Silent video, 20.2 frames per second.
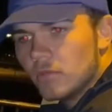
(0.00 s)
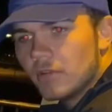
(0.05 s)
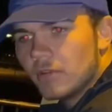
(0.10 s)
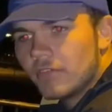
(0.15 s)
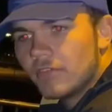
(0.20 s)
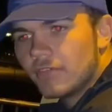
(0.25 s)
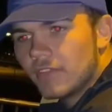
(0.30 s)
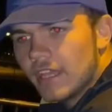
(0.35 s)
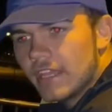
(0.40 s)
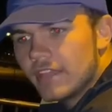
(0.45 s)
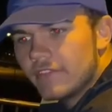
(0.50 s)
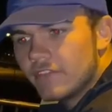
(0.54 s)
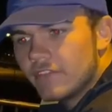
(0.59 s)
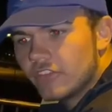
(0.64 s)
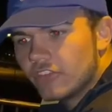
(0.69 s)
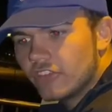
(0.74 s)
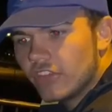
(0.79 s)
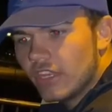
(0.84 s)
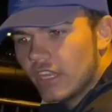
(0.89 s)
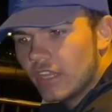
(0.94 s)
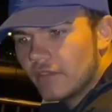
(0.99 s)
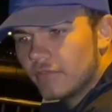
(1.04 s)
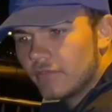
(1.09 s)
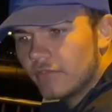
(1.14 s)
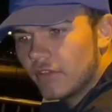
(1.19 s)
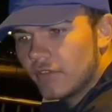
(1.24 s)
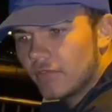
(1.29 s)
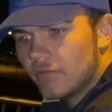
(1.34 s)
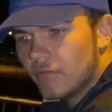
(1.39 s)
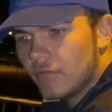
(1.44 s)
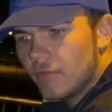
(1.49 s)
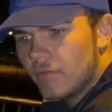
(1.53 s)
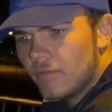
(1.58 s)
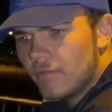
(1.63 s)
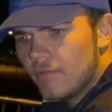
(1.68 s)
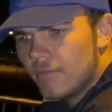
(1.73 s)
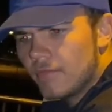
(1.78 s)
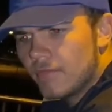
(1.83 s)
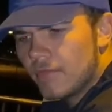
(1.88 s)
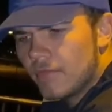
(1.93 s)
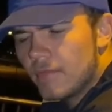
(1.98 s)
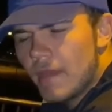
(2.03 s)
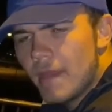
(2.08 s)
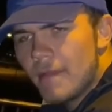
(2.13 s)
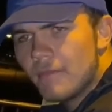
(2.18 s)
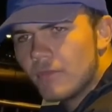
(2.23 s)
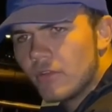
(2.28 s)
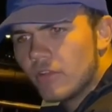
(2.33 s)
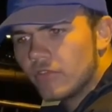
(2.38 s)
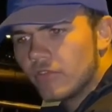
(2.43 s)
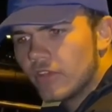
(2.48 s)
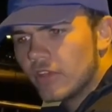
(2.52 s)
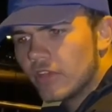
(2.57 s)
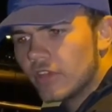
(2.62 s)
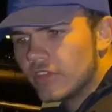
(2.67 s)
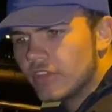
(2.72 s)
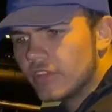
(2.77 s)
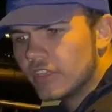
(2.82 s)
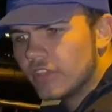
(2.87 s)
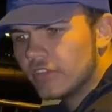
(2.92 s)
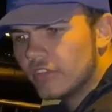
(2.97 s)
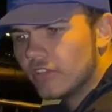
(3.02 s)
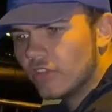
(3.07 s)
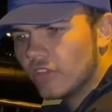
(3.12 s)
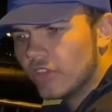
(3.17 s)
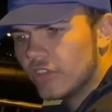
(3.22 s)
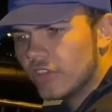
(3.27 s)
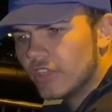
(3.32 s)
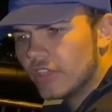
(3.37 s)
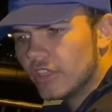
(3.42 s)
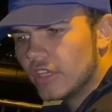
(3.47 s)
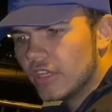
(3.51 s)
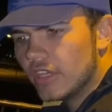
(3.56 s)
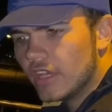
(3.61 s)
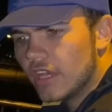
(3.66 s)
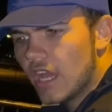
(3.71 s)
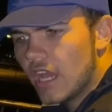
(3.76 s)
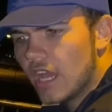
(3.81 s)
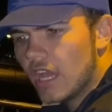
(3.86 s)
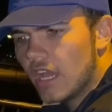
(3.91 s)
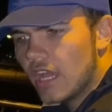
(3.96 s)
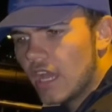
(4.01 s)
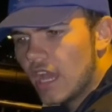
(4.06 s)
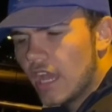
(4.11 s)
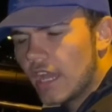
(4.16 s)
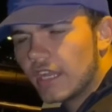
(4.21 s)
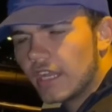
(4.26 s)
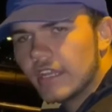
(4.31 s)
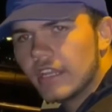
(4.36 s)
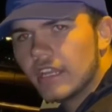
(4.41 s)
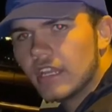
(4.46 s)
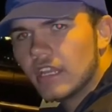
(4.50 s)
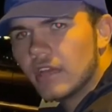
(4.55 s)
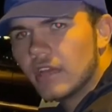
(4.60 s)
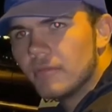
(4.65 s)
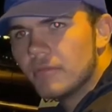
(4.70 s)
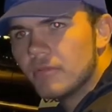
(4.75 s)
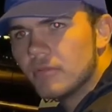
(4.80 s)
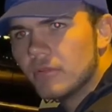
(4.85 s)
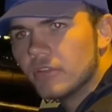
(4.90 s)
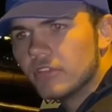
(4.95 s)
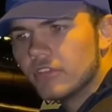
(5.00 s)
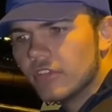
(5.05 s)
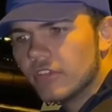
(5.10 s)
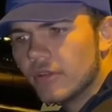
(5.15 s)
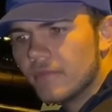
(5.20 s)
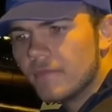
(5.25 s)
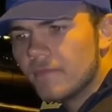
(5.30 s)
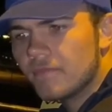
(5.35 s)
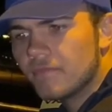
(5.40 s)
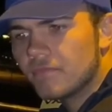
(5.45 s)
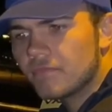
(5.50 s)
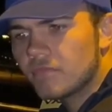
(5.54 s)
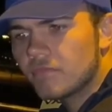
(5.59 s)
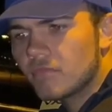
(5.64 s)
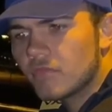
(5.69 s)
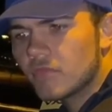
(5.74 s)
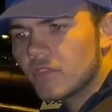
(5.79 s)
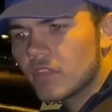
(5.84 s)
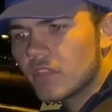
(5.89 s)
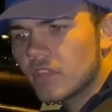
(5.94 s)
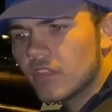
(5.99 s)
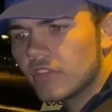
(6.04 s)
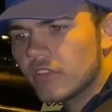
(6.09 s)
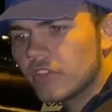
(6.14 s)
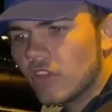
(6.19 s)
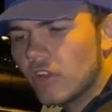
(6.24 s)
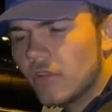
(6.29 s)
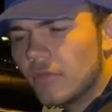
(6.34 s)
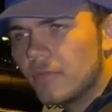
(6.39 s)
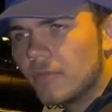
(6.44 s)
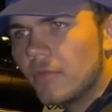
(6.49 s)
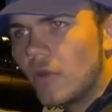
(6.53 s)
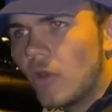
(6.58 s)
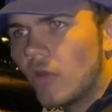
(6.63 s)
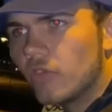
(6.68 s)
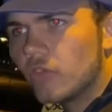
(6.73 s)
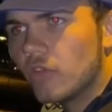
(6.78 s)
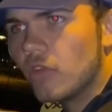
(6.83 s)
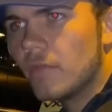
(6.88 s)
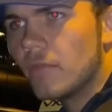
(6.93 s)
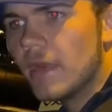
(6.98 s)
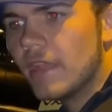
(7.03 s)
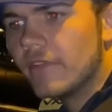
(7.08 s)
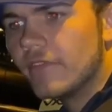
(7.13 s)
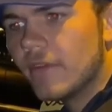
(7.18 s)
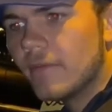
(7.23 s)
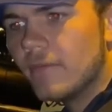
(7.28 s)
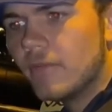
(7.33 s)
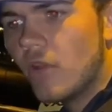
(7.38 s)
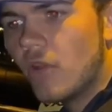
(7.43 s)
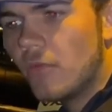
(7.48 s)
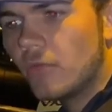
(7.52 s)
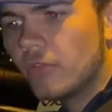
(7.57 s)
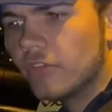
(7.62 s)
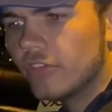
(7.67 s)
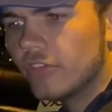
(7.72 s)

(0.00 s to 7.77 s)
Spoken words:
fly fishing. I'm a member of the Isline Angling Club, which it's got a pond called Penavant Pond, which is a